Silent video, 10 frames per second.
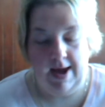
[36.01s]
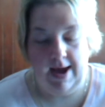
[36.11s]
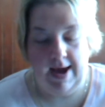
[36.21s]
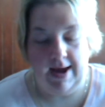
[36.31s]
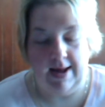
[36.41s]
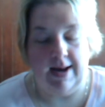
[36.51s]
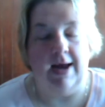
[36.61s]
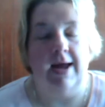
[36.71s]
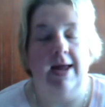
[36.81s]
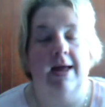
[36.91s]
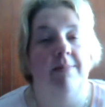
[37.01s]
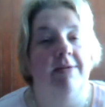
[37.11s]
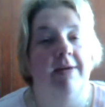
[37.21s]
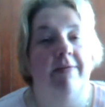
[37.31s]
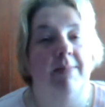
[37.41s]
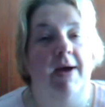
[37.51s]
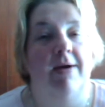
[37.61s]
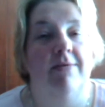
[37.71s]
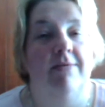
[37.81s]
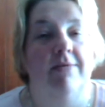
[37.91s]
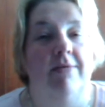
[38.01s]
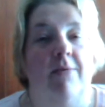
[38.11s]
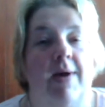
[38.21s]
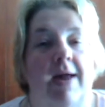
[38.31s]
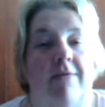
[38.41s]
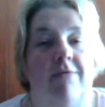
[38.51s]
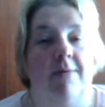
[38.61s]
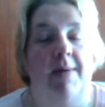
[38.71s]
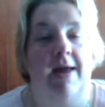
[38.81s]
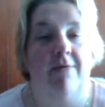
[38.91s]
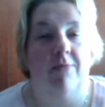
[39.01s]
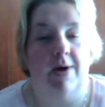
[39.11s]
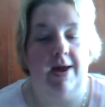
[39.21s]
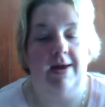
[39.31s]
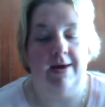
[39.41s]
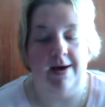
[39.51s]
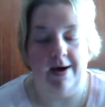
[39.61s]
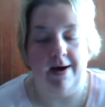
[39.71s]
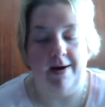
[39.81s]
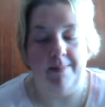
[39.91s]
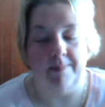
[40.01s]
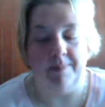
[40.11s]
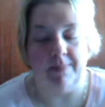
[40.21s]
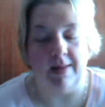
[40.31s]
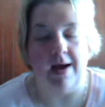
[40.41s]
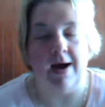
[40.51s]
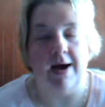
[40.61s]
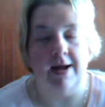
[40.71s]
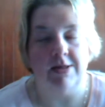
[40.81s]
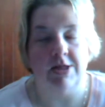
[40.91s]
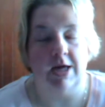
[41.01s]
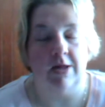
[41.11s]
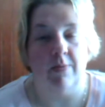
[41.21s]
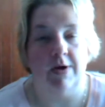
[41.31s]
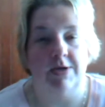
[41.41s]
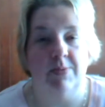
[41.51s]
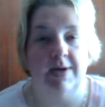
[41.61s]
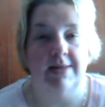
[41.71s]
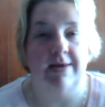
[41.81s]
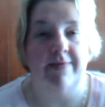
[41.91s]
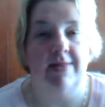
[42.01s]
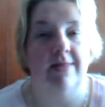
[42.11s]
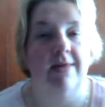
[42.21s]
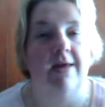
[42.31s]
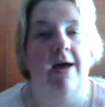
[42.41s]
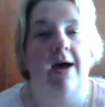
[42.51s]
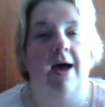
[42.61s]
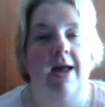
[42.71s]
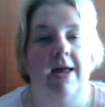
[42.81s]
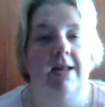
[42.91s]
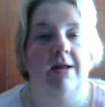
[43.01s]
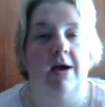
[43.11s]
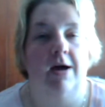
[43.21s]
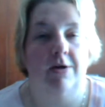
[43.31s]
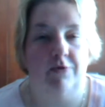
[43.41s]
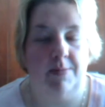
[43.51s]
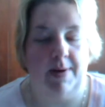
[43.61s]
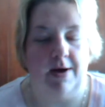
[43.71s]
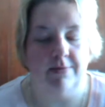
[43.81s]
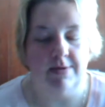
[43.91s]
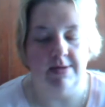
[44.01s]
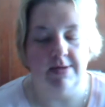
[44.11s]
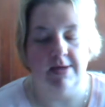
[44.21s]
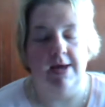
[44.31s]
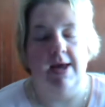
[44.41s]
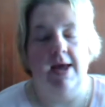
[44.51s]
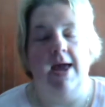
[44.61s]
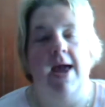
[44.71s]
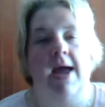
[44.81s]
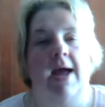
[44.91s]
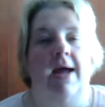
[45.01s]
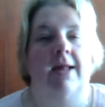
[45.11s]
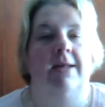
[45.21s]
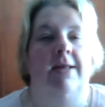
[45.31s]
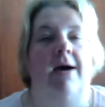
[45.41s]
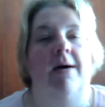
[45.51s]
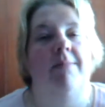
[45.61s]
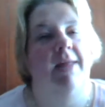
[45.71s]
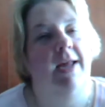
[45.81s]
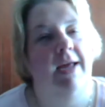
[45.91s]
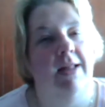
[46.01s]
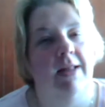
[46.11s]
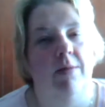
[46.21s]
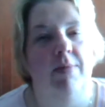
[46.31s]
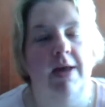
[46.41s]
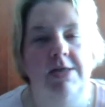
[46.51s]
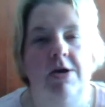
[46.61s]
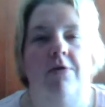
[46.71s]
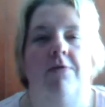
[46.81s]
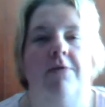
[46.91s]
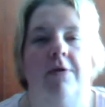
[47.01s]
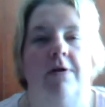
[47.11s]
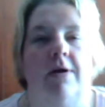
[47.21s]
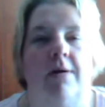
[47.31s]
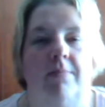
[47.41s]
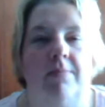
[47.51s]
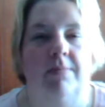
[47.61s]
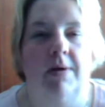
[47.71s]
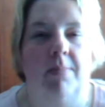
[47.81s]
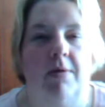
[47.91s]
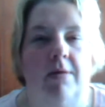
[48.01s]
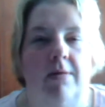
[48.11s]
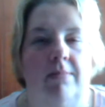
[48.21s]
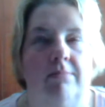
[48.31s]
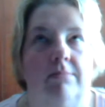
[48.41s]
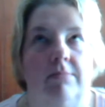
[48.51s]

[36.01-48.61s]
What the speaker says: and I am 7 pounds away from halfway. On January 27th, I hit 100 pounds, and then I had a little plateau for a couple